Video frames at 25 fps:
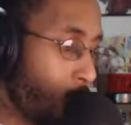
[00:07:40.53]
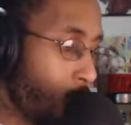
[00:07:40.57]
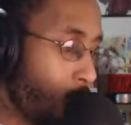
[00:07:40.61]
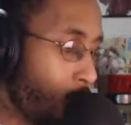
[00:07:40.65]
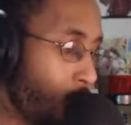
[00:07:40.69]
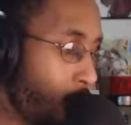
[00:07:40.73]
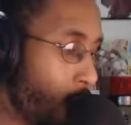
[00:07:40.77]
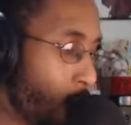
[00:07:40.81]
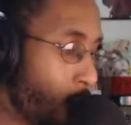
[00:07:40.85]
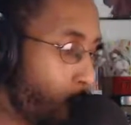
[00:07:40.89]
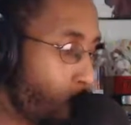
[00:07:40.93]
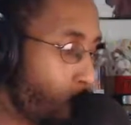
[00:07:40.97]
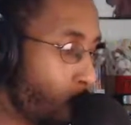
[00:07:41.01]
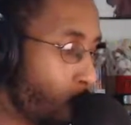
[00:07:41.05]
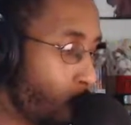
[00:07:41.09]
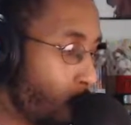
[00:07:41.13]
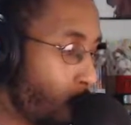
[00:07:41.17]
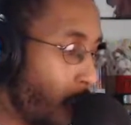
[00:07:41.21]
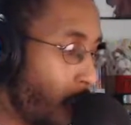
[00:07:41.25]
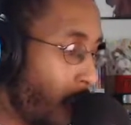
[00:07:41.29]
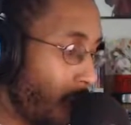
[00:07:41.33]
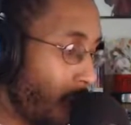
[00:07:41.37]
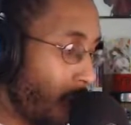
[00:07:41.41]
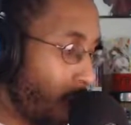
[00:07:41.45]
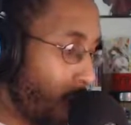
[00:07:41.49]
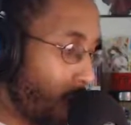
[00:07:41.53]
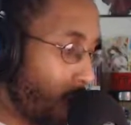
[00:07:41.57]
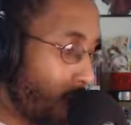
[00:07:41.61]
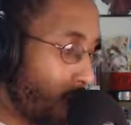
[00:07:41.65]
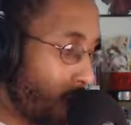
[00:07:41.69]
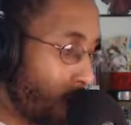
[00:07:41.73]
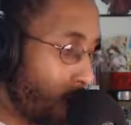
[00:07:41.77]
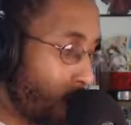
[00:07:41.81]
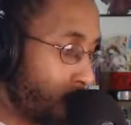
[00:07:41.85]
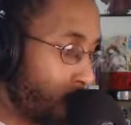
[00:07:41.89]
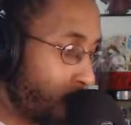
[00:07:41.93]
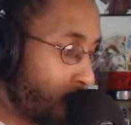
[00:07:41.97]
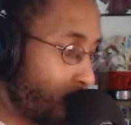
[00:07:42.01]
each robot
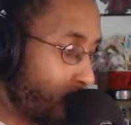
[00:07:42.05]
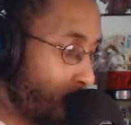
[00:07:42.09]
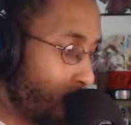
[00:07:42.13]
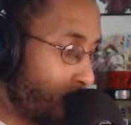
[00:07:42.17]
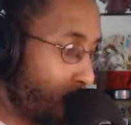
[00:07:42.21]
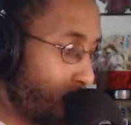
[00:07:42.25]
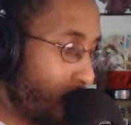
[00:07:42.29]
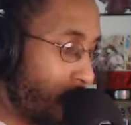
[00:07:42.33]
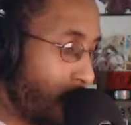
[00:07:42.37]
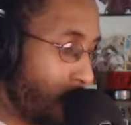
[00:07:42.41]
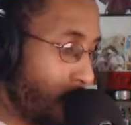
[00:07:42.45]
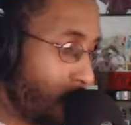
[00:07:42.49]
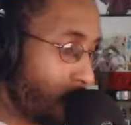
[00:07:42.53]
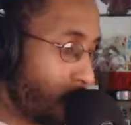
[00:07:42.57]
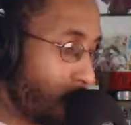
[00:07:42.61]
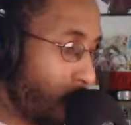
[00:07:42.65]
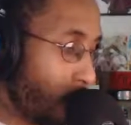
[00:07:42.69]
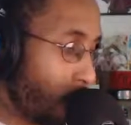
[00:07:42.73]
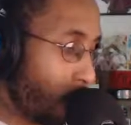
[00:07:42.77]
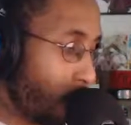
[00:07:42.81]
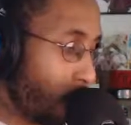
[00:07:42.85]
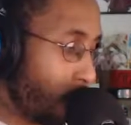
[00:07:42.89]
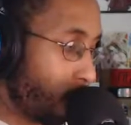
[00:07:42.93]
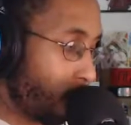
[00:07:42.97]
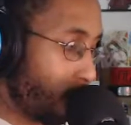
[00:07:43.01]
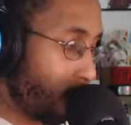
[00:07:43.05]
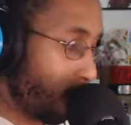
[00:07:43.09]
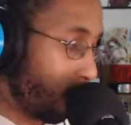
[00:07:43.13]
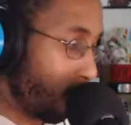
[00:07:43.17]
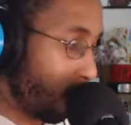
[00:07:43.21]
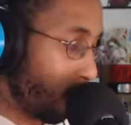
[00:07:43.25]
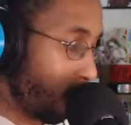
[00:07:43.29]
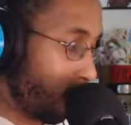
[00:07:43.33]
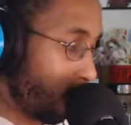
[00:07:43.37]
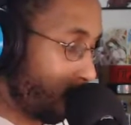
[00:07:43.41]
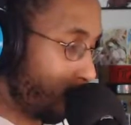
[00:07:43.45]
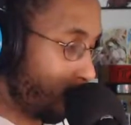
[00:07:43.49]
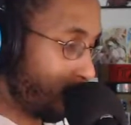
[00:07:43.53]
is based off of a
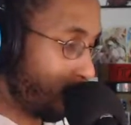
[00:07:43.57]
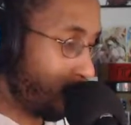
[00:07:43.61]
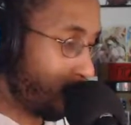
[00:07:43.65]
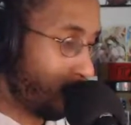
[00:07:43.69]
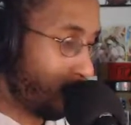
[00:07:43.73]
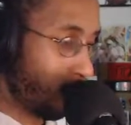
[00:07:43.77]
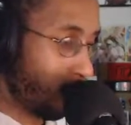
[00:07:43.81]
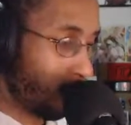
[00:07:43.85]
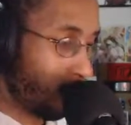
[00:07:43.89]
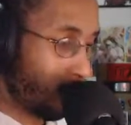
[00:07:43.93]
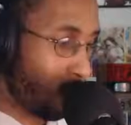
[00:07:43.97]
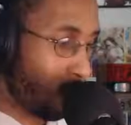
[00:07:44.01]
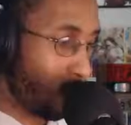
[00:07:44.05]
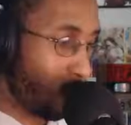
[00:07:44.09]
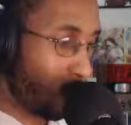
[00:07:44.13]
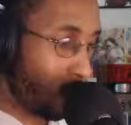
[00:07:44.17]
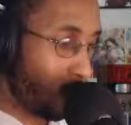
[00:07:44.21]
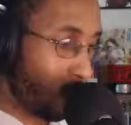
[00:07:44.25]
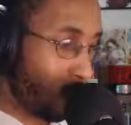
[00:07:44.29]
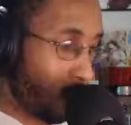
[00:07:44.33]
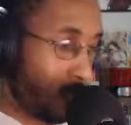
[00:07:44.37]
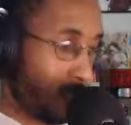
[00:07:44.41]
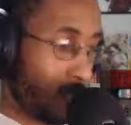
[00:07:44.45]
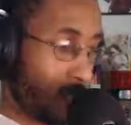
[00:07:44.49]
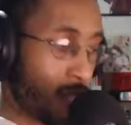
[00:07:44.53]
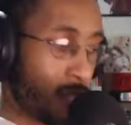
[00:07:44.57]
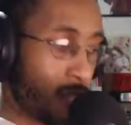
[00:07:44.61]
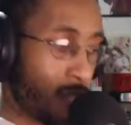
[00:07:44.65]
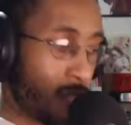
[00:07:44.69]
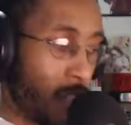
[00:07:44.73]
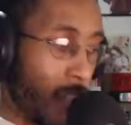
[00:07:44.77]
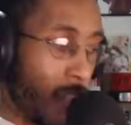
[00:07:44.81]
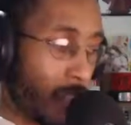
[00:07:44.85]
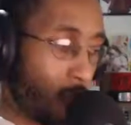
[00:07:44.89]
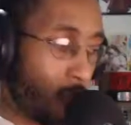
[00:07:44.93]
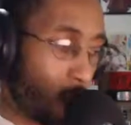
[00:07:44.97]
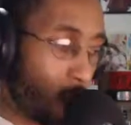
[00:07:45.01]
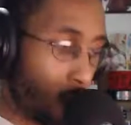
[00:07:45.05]
different sort of
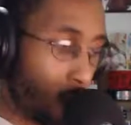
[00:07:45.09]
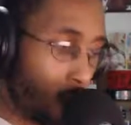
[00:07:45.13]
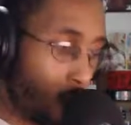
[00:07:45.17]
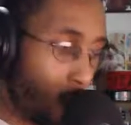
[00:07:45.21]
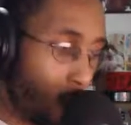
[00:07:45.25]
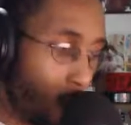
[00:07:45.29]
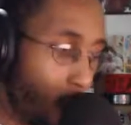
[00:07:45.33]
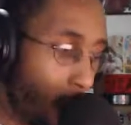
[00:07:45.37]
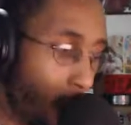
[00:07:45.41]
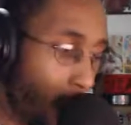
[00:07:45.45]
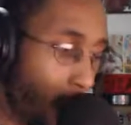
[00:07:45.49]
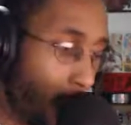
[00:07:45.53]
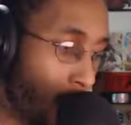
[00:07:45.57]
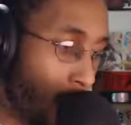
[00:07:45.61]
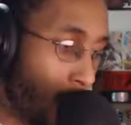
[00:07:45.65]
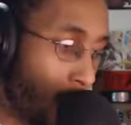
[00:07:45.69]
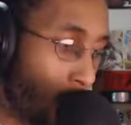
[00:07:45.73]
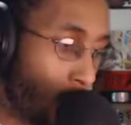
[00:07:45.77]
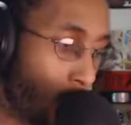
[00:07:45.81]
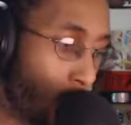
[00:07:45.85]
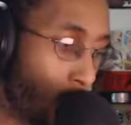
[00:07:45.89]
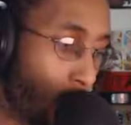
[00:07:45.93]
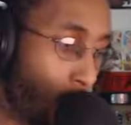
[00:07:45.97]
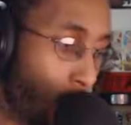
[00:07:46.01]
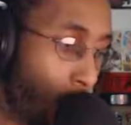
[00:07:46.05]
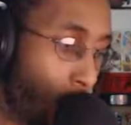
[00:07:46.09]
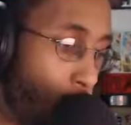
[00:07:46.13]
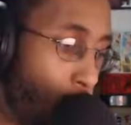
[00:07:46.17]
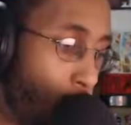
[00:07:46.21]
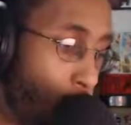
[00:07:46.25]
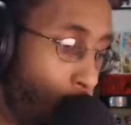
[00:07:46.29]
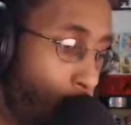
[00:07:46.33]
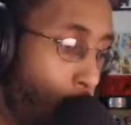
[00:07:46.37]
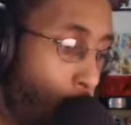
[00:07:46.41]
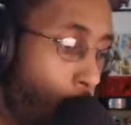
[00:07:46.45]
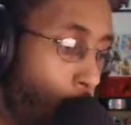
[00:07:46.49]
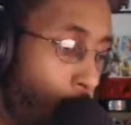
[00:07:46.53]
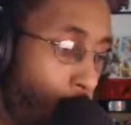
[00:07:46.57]
style of robot. So there's
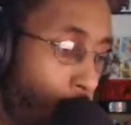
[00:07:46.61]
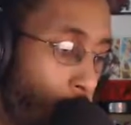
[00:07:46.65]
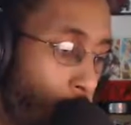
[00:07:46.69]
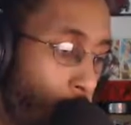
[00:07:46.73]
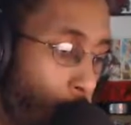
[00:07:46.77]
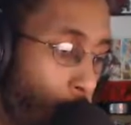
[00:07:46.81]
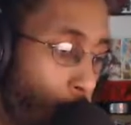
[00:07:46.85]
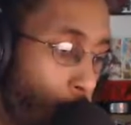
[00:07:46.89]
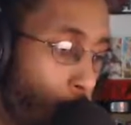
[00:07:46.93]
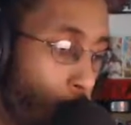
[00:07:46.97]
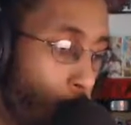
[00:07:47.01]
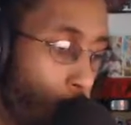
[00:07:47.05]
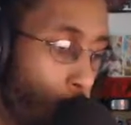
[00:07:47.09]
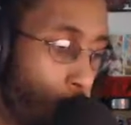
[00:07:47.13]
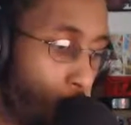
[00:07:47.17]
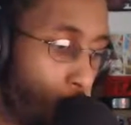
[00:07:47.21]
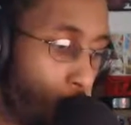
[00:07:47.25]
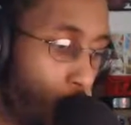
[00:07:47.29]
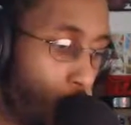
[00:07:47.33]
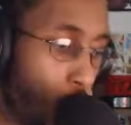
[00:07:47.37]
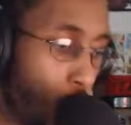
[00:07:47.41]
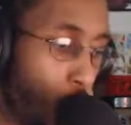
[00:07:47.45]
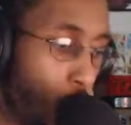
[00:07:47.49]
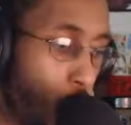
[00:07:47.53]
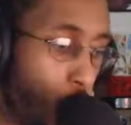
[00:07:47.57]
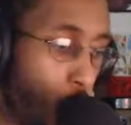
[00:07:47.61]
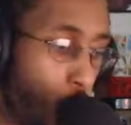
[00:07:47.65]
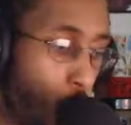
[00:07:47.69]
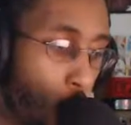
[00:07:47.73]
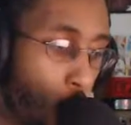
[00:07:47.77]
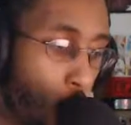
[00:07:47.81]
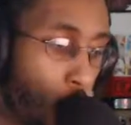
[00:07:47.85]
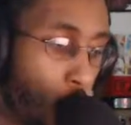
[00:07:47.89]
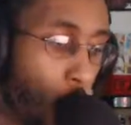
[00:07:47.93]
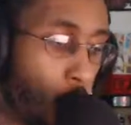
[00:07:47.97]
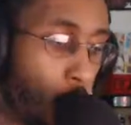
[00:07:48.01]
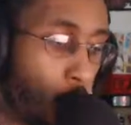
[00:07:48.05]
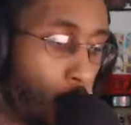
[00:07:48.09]
one that looks a
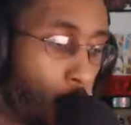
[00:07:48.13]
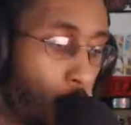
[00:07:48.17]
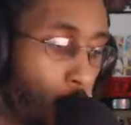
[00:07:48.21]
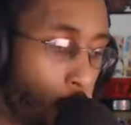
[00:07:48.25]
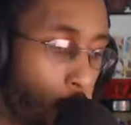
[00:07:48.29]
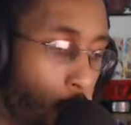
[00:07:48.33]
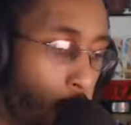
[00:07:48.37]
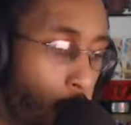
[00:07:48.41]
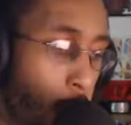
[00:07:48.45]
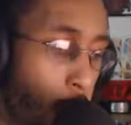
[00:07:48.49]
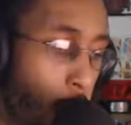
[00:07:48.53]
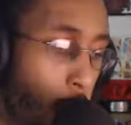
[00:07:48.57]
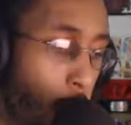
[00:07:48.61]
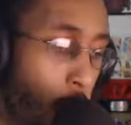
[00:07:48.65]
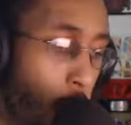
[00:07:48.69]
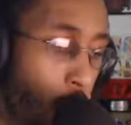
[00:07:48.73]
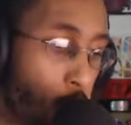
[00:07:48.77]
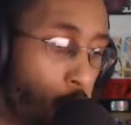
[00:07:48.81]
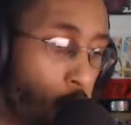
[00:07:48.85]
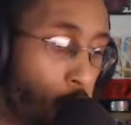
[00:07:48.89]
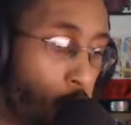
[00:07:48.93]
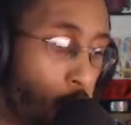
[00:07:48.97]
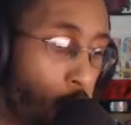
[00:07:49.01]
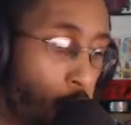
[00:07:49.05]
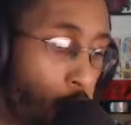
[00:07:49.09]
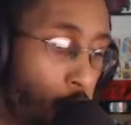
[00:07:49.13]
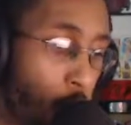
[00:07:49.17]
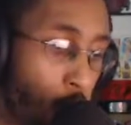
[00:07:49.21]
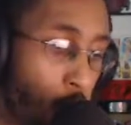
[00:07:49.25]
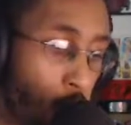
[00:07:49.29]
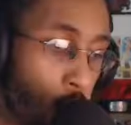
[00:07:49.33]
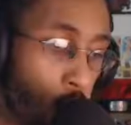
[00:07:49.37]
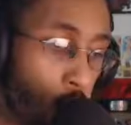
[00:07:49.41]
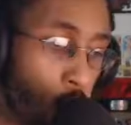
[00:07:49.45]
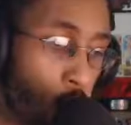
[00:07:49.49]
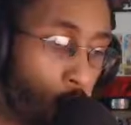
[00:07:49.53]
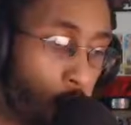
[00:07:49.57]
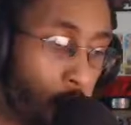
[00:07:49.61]
lot like the monster
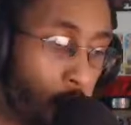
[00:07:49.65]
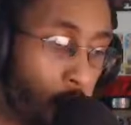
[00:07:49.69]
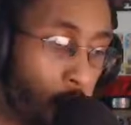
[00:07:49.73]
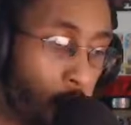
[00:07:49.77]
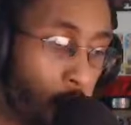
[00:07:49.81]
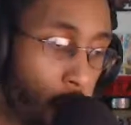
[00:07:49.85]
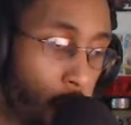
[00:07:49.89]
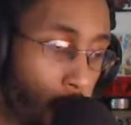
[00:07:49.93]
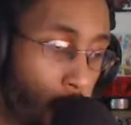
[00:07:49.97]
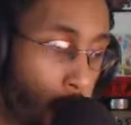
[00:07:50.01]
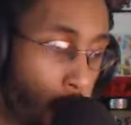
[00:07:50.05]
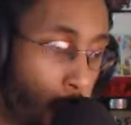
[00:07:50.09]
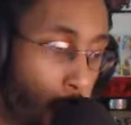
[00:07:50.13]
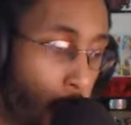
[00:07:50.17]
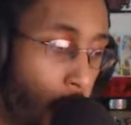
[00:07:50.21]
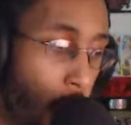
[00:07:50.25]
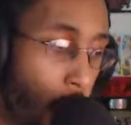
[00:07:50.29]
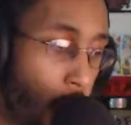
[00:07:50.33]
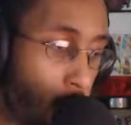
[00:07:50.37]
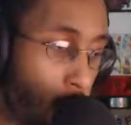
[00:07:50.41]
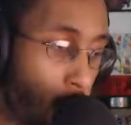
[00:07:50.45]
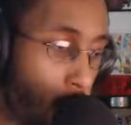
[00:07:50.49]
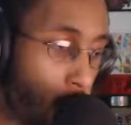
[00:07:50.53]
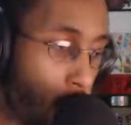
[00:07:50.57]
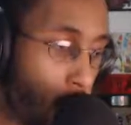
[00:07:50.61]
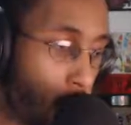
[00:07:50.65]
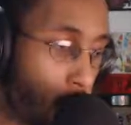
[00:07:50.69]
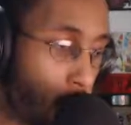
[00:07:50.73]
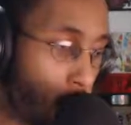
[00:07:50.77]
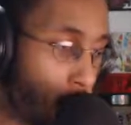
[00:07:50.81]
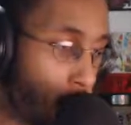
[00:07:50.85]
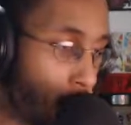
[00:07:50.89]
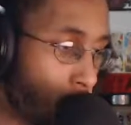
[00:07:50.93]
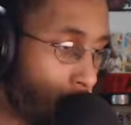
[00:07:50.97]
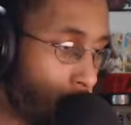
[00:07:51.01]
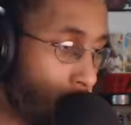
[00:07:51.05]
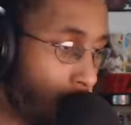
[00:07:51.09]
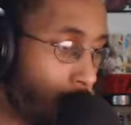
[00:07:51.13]
Destroid from Macross,
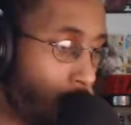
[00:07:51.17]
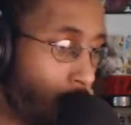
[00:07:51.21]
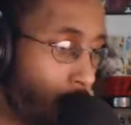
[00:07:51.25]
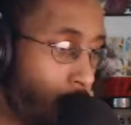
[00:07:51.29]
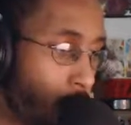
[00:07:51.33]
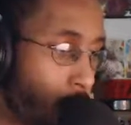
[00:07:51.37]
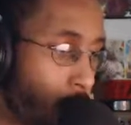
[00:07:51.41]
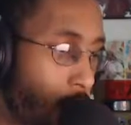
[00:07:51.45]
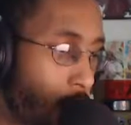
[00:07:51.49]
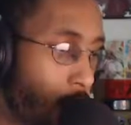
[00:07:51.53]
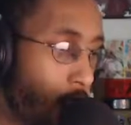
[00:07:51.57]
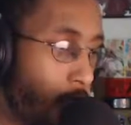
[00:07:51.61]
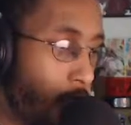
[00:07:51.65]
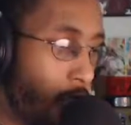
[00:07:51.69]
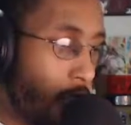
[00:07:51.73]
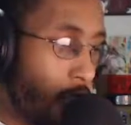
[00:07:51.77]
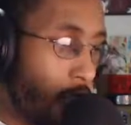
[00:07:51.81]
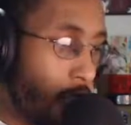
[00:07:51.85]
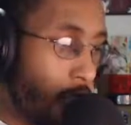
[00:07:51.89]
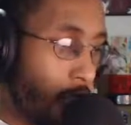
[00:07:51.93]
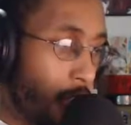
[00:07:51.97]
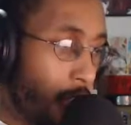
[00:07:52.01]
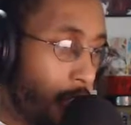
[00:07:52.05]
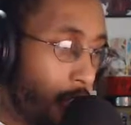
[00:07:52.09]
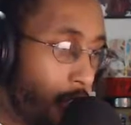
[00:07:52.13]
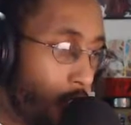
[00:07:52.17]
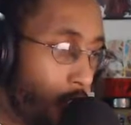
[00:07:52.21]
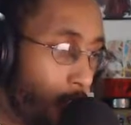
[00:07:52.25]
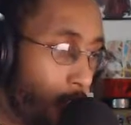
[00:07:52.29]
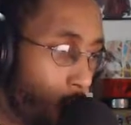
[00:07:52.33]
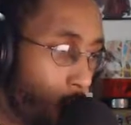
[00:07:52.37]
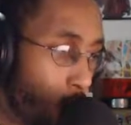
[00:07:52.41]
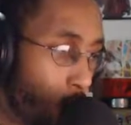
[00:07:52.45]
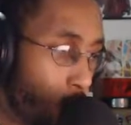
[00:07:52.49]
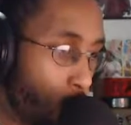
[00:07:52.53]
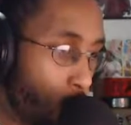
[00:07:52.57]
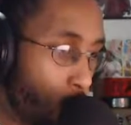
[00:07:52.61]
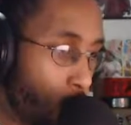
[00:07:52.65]
and
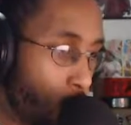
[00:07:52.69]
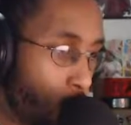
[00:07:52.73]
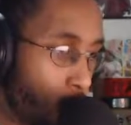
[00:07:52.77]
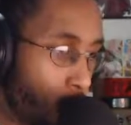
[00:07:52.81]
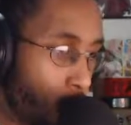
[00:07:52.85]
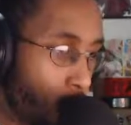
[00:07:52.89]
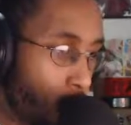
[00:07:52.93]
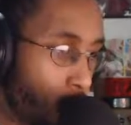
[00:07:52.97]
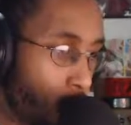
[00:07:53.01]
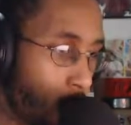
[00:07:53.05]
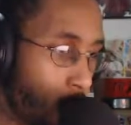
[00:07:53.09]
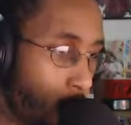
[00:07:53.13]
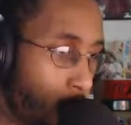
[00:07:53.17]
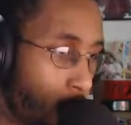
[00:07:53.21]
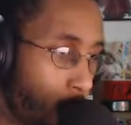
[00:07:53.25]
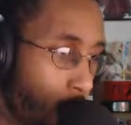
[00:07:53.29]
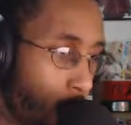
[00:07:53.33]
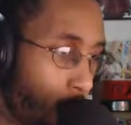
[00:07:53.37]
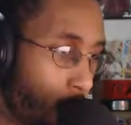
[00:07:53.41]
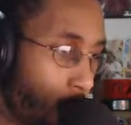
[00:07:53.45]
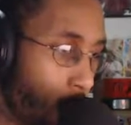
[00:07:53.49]
there's like